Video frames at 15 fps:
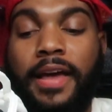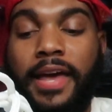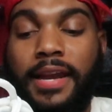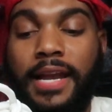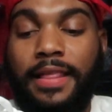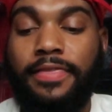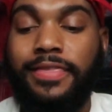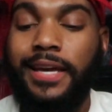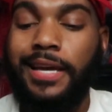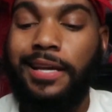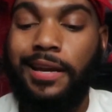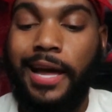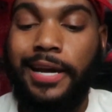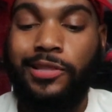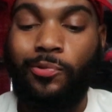And I think
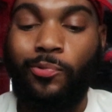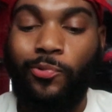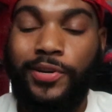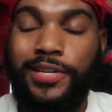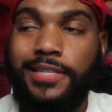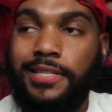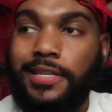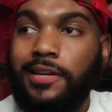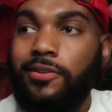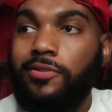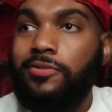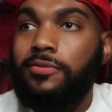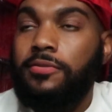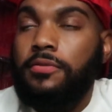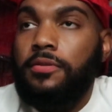like the
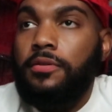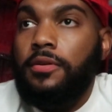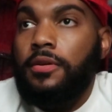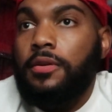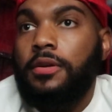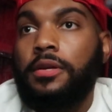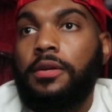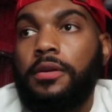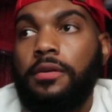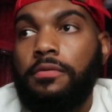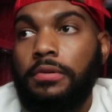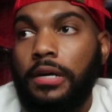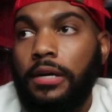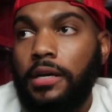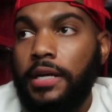resale,
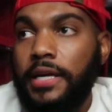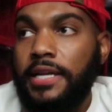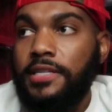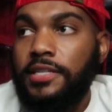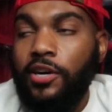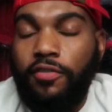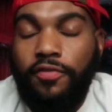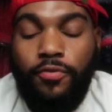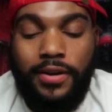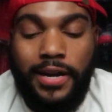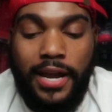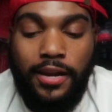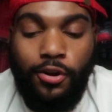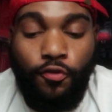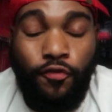it's hovering,
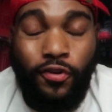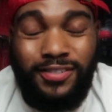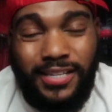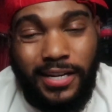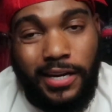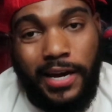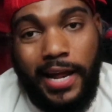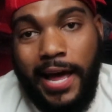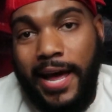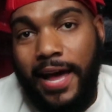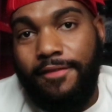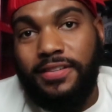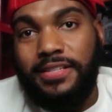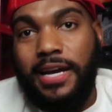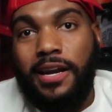I know for
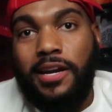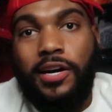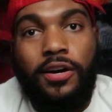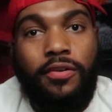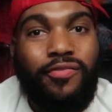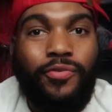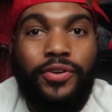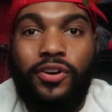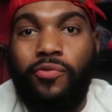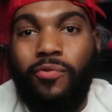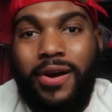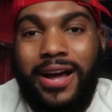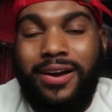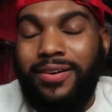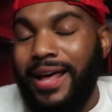10.5, it's kind of hovering
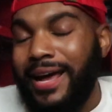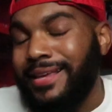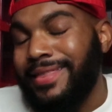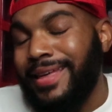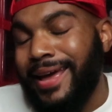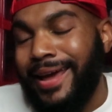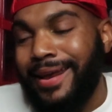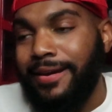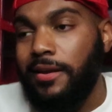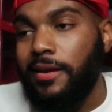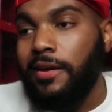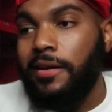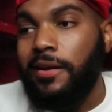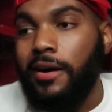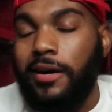around like that
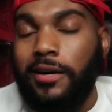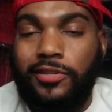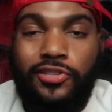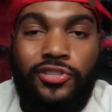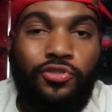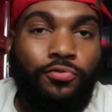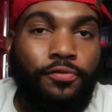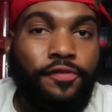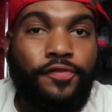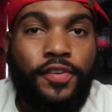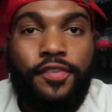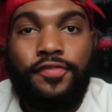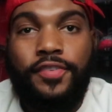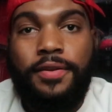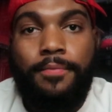
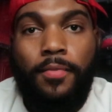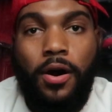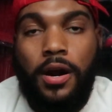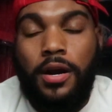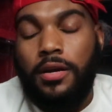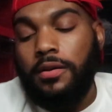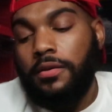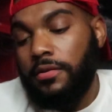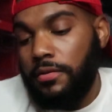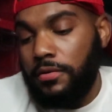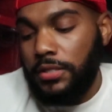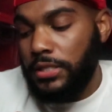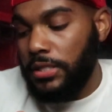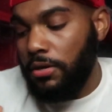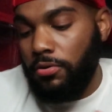250 mark.
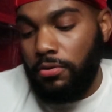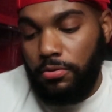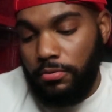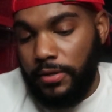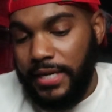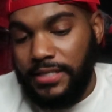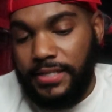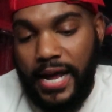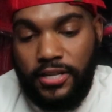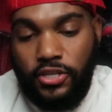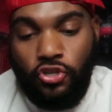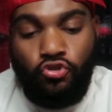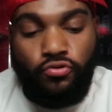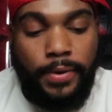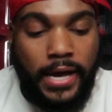So it's not
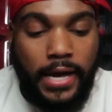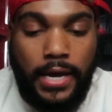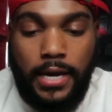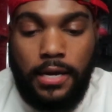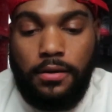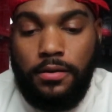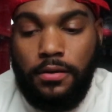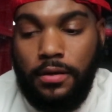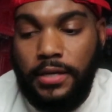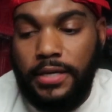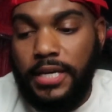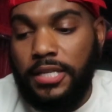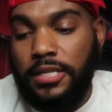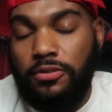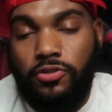too bad.
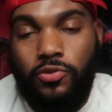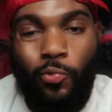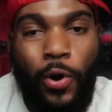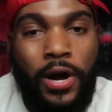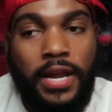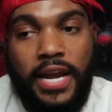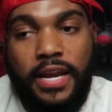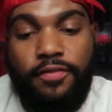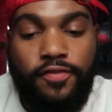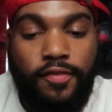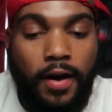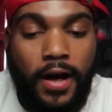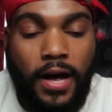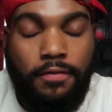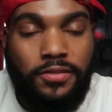Again, this was
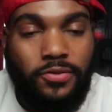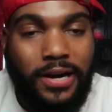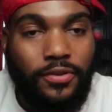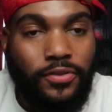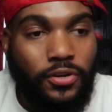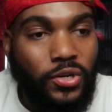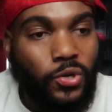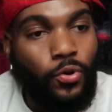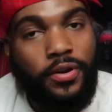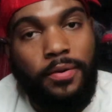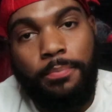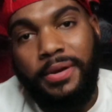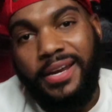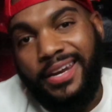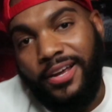185, so out the door,
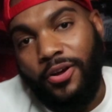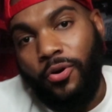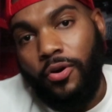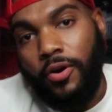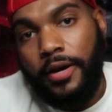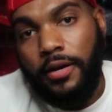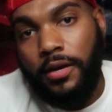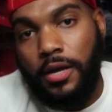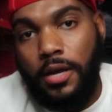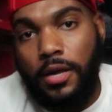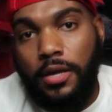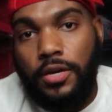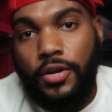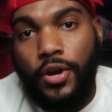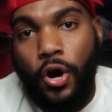depending on,
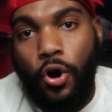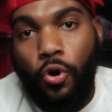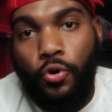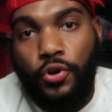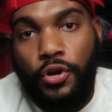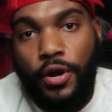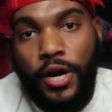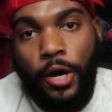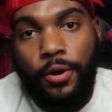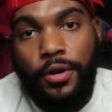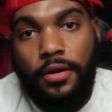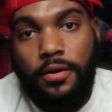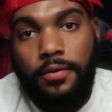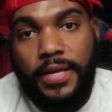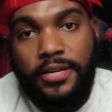you know, your
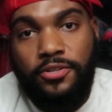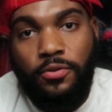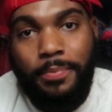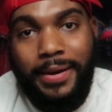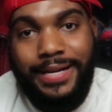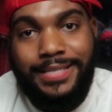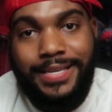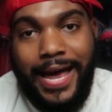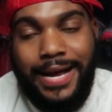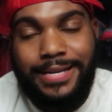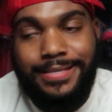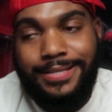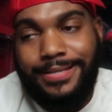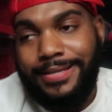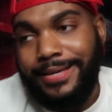area that you pay
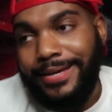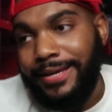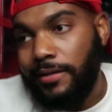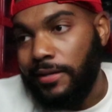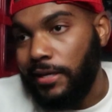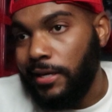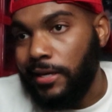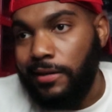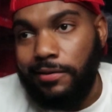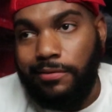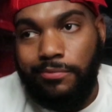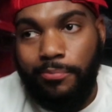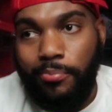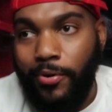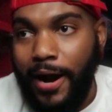taxes in, it
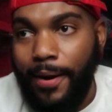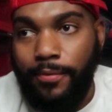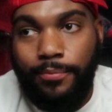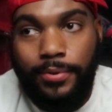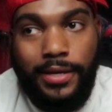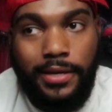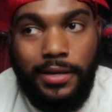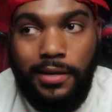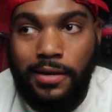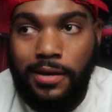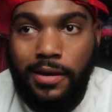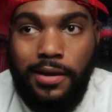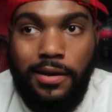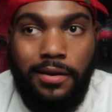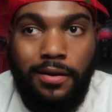probably,
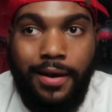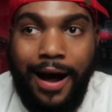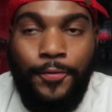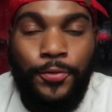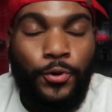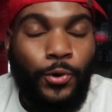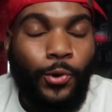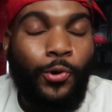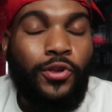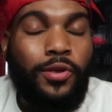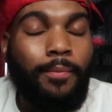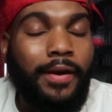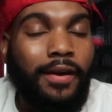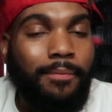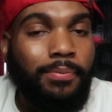out the door you
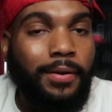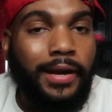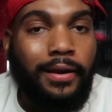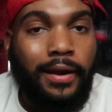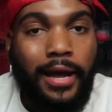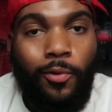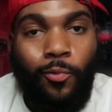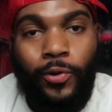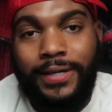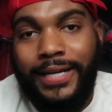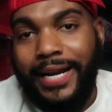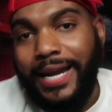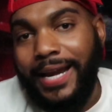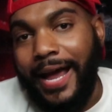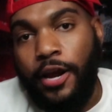may have paid like
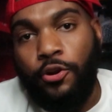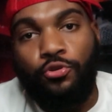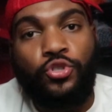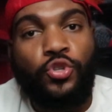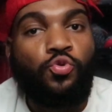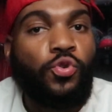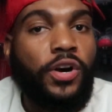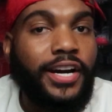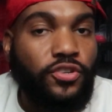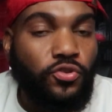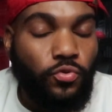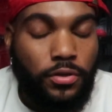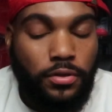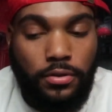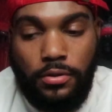$199 or
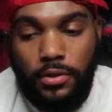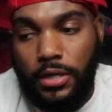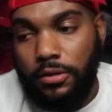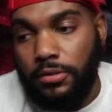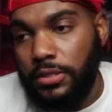$200, you know.